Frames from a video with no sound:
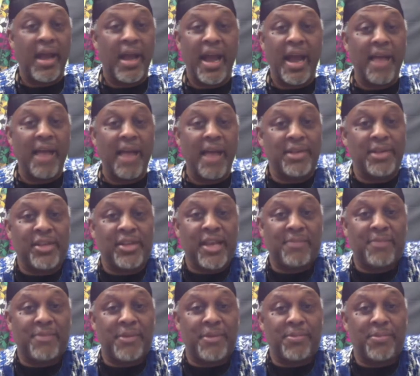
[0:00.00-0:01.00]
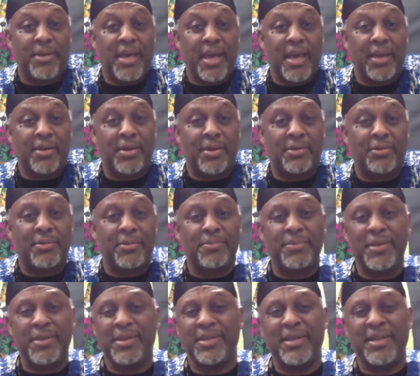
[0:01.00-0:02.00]
I'm not saying people can't go to the
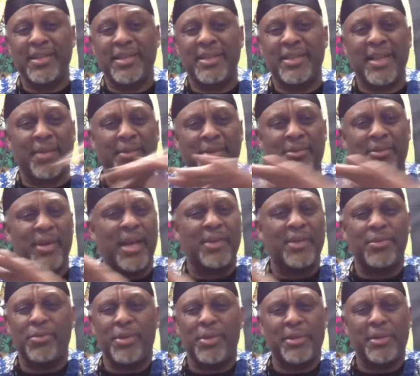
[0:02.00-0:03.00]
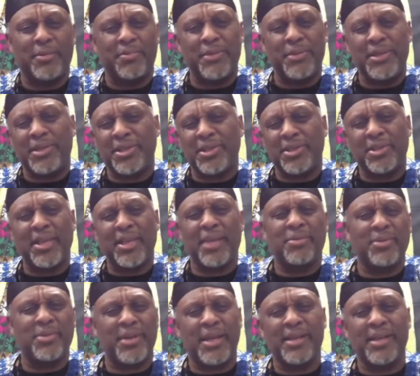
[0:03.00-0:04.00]
beach. That's not what I don't want the beaches
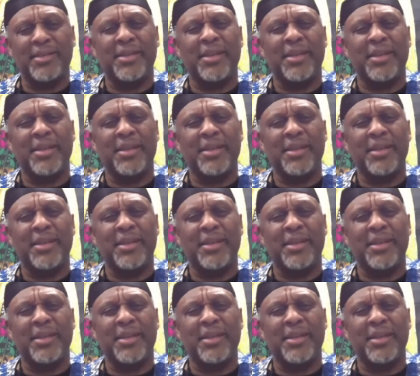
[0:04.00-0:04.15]
segregated.